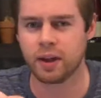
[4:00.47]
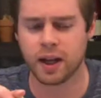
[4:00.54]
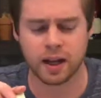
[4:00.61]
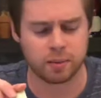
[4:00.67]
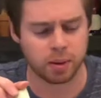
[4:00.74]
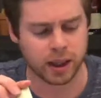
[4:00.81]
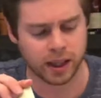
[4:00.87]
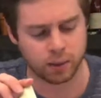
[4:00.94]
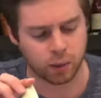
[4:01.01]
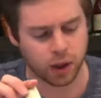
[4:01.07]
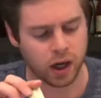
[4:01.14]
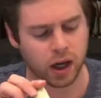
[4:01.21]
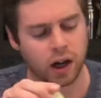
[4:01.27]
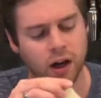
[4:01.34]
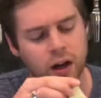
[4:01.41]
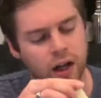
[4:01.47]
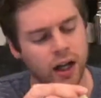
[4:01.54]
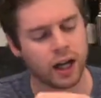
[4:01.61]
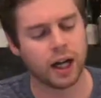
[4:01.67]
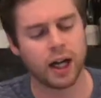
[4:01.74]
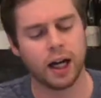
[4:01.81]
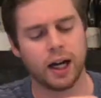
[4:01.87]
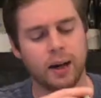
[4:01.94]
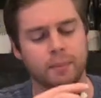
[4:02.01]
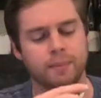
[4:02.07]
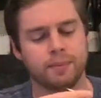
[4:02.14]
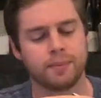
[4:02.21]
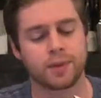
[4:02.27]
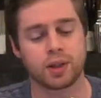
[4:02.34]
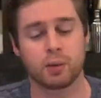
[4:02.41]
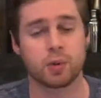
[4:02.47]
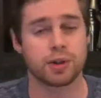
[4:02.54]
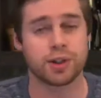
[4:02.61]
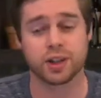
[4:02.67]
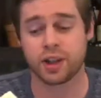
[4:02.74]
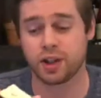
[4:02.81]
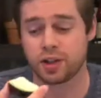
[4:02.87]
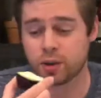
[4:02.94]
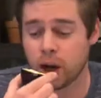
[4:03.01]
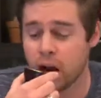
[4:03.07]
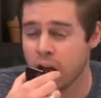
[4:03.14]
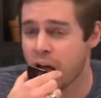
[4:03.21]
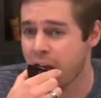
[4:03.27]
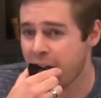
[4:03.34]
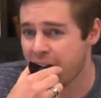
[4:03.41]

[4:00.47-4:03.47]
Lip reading: eggplant raw, so we're just gonna try it.